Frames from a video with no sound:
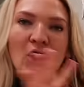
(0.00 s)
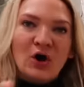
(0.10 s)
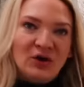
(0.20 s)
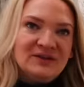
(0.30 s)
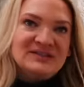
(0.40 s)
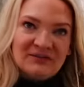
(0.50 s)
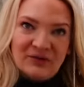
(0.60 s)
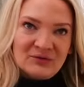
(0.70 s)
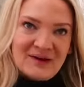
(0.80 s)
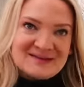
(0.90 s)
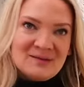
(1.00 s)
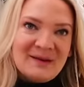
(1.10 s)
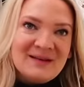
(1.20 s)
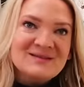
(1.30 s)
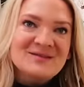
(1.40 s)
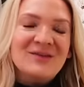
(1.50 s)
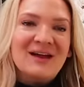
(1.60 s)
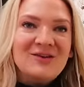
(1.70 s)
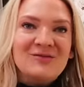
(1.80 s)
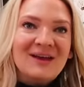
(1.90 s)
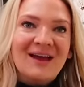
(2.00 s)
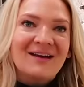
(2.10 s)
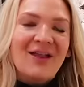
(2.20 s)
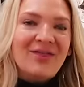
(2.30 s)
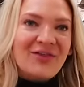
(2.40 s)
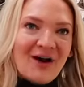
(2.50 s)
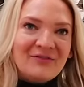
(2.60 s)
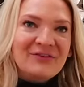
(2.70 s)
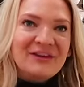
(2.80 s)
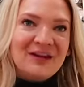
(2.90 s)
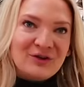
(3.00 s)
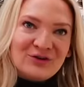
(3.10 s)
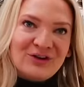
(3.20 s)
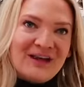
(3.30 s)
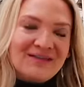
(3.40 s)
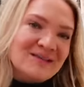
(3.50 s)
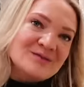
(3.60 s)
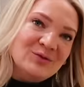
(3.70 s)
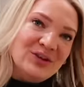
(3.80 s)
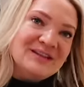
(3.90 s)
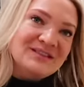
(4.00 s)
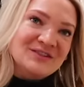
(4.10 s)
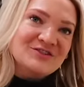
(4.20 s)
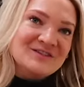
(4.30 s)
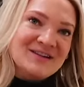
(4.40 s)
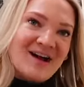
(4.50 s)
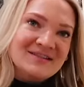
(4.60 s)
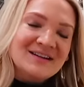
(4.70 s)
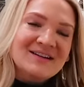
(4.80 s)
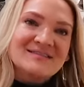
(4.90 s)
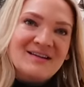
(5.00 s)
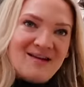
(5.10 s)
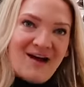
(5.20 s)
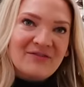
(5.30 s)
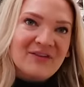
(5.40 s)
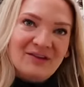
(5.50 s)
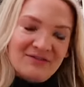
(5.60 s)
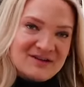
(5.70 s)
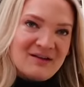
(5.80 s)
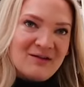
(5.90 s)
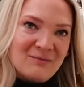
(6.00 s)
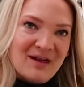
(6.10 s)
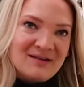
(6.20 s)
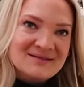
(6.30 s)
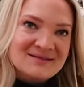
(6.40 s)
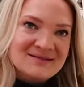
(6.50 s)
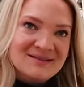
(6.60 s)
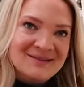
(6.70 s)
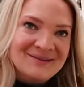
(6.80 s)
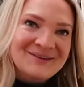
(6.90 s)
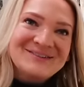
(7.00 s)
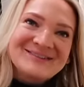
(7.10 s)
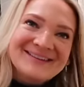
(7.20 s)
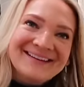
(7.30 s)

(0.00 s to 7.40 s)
all different recipes so that you can thoughtfully create these really delicious cocktails and not feel left out of the mix, which